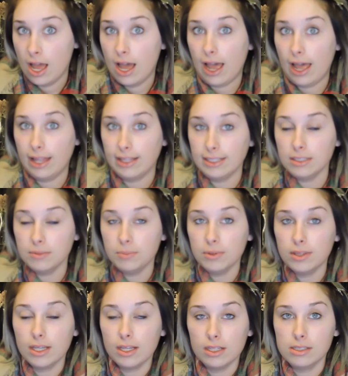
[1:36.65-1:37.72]
I like to put
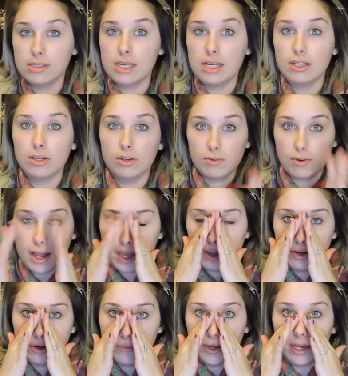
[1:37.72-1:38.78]
the concealer right
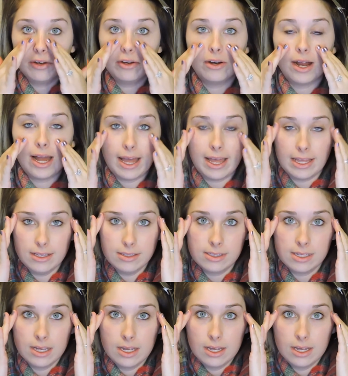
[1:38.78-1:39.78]
under my under eyes,